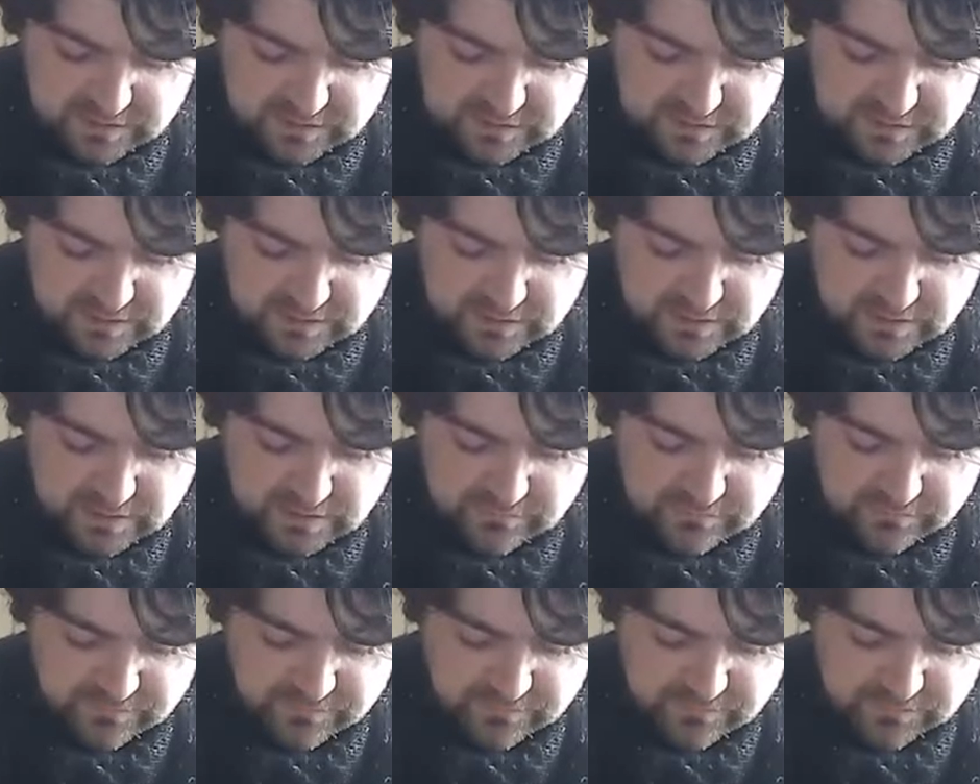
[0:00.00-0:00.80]
So you
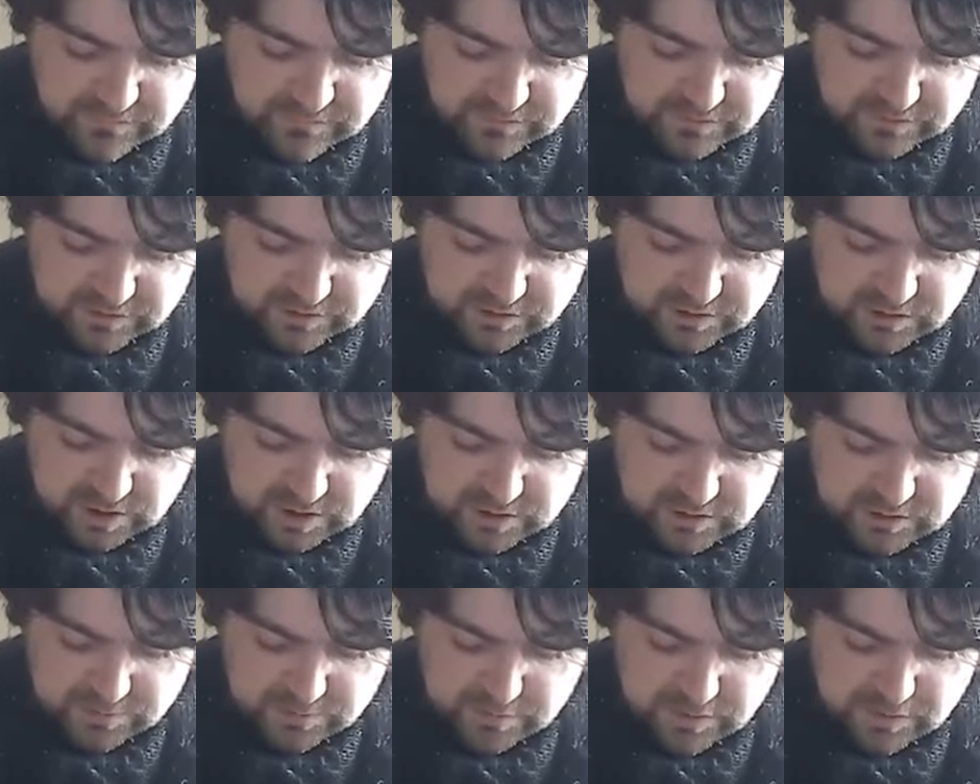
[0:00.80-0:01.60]
have
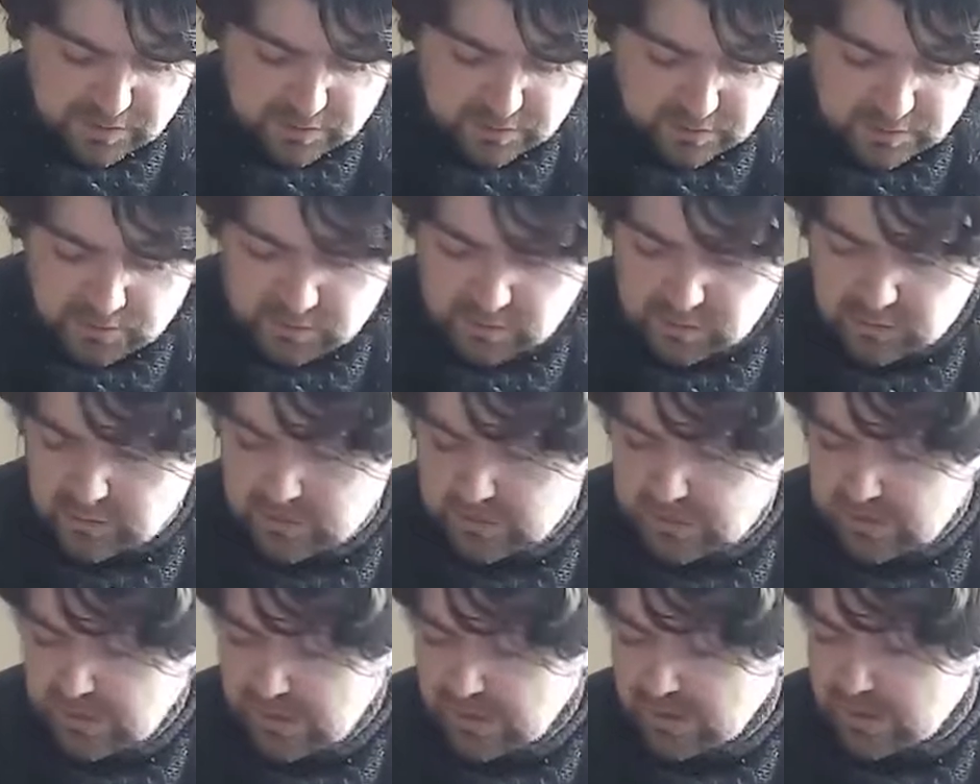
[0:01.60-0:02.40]
charged particle,
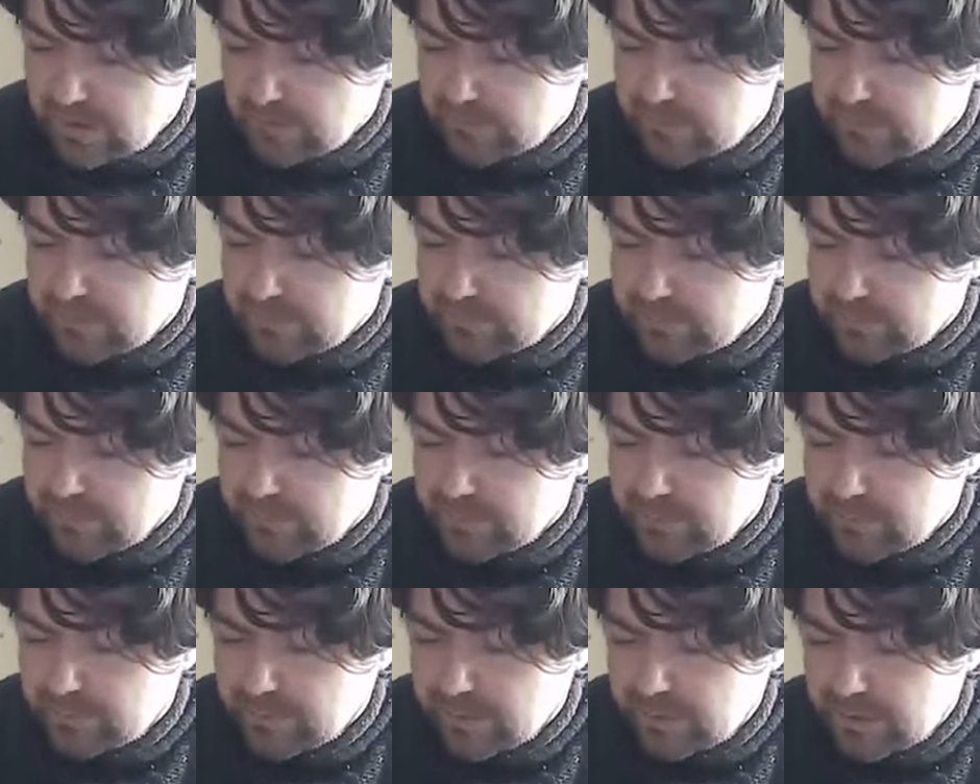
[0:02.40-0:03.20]
and I'll put a
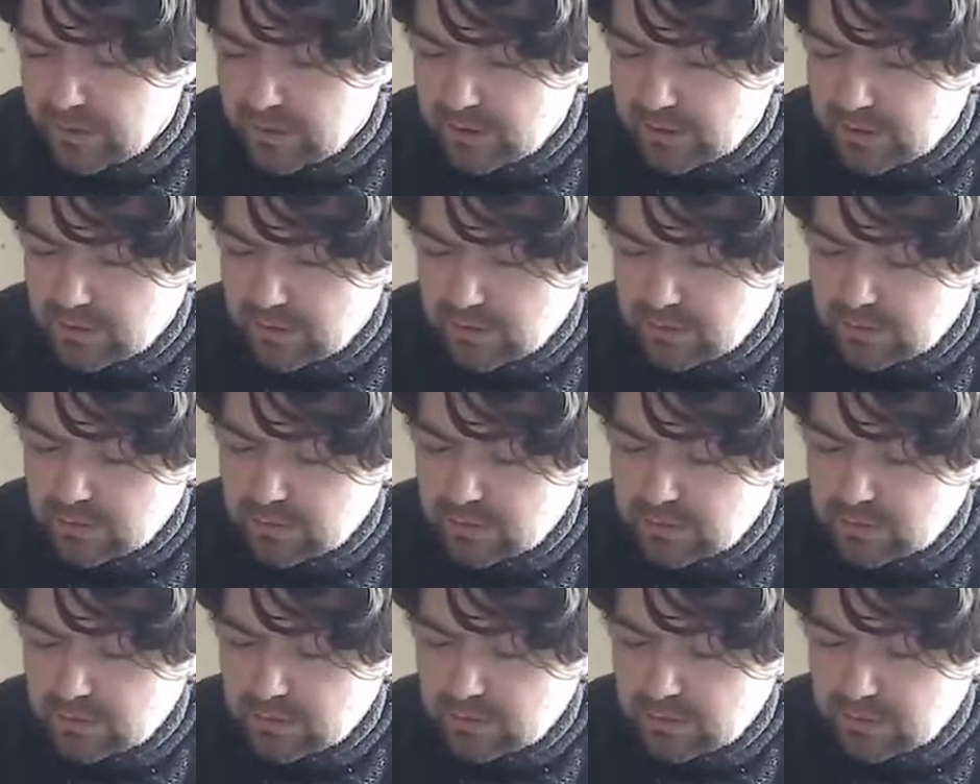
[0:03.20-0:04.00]
blue
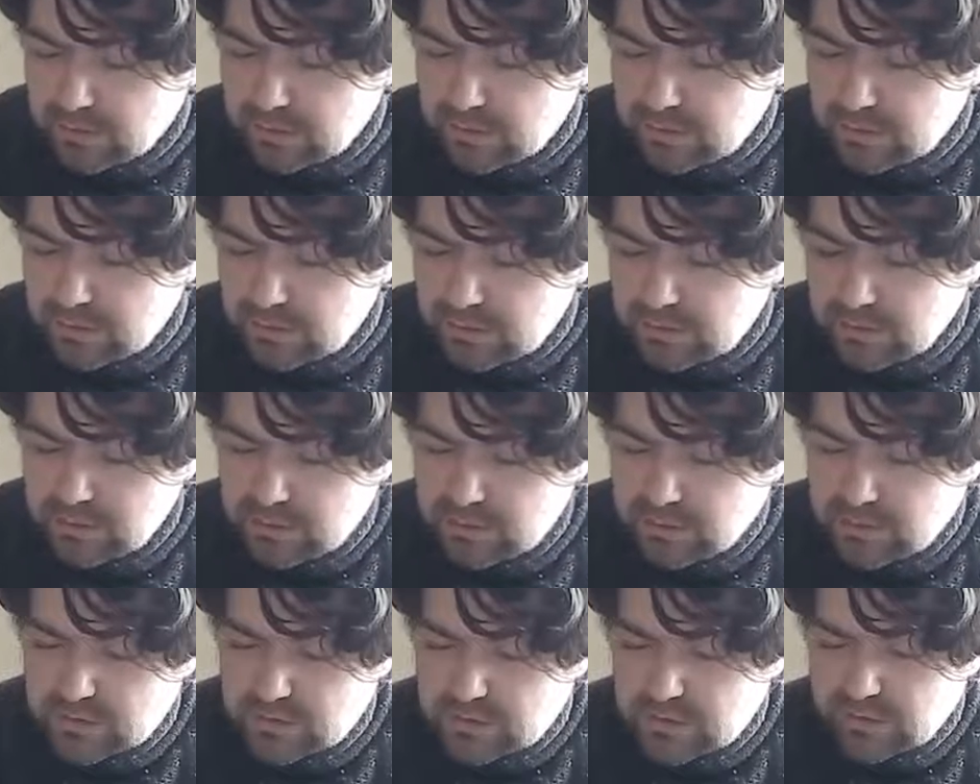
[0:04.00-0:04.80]
particle,
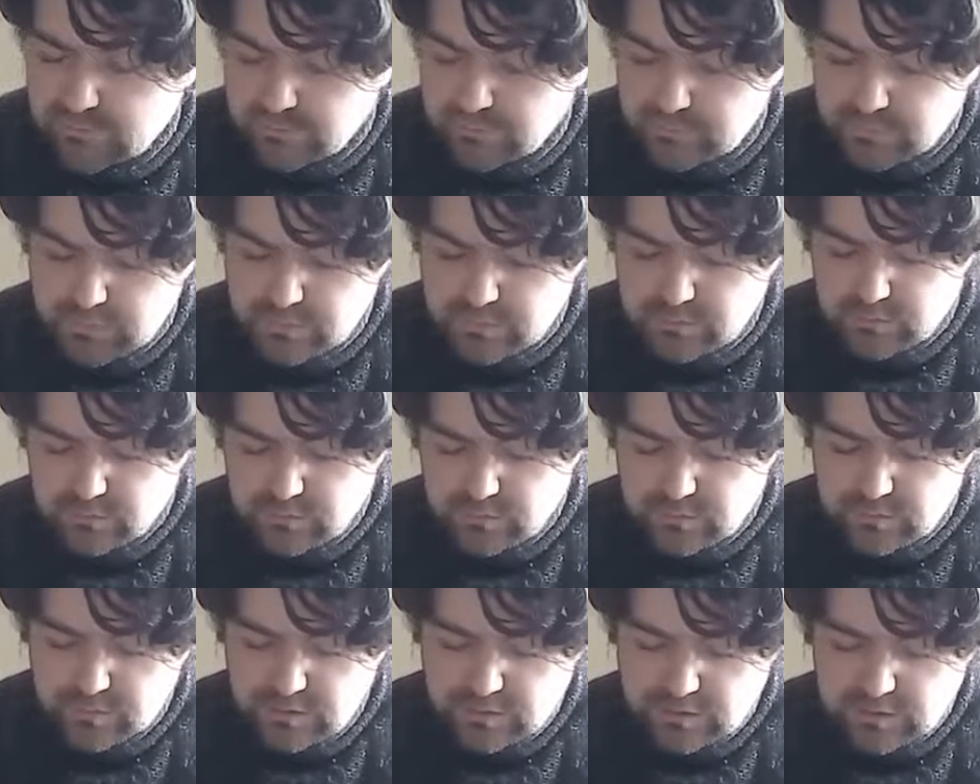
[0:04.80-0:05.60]

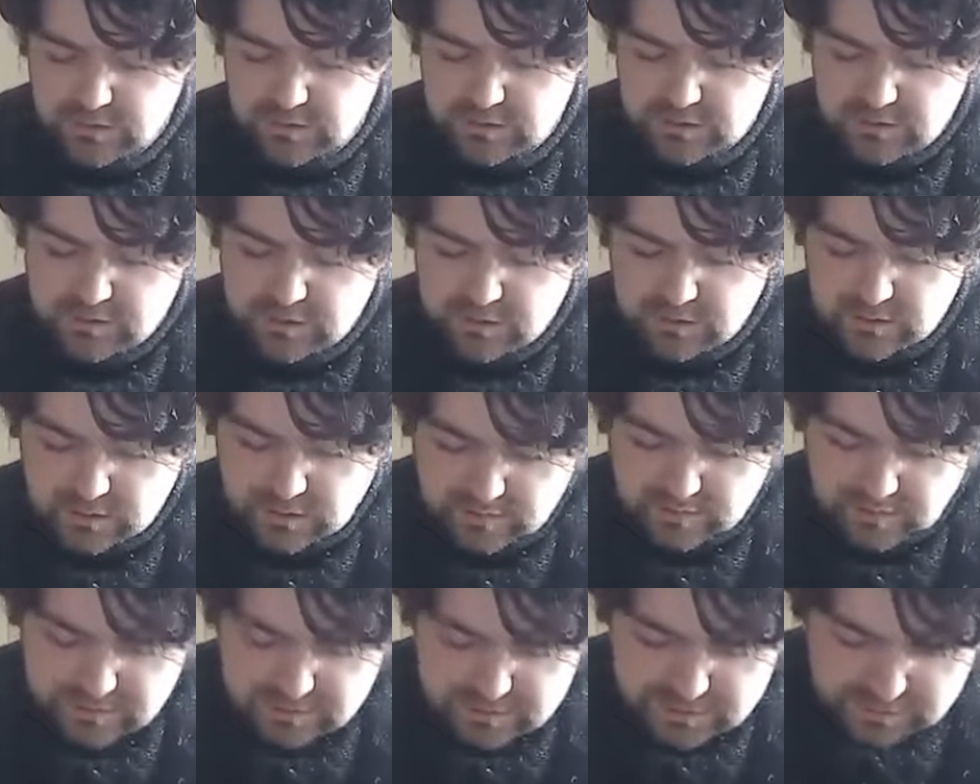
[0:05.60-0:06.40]
blue, and it's going to
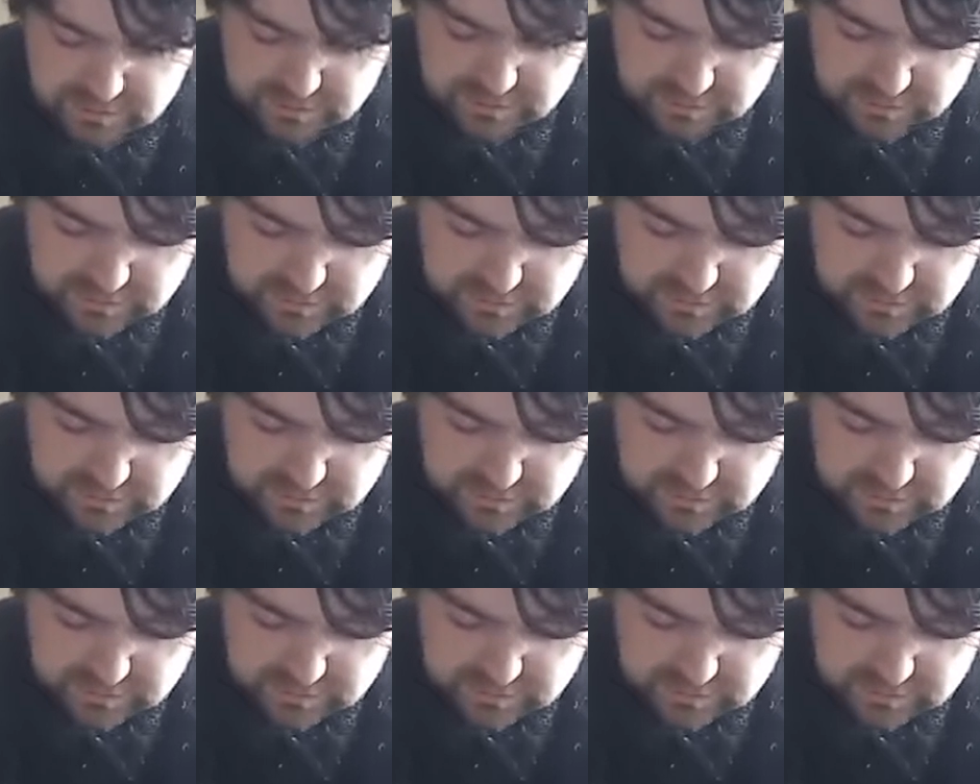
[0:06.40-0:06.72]
come out shite